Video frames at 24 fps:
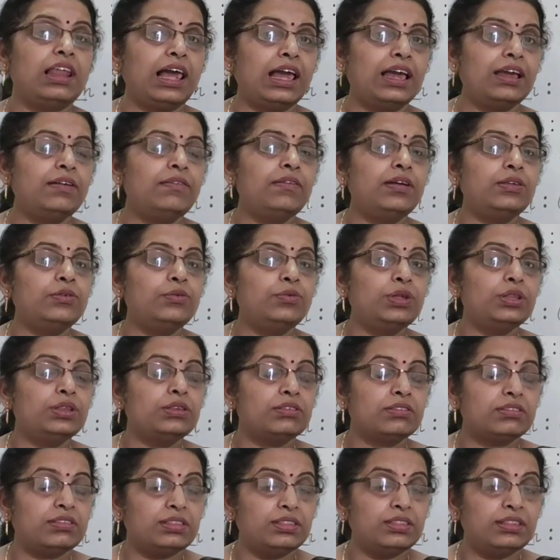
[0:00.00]
language
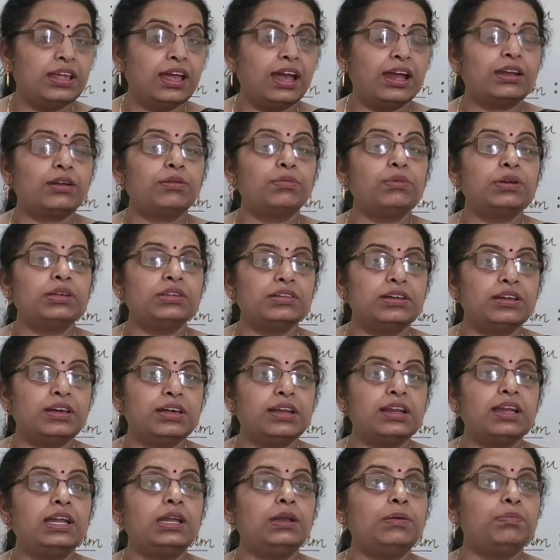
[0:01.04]
with that much
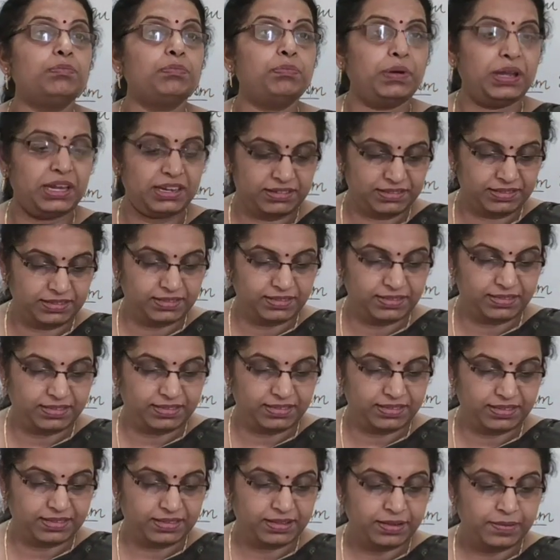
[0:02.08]
great
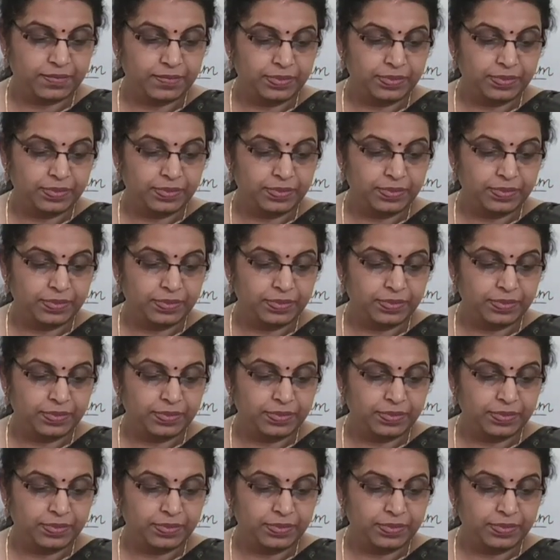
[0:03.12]
patience.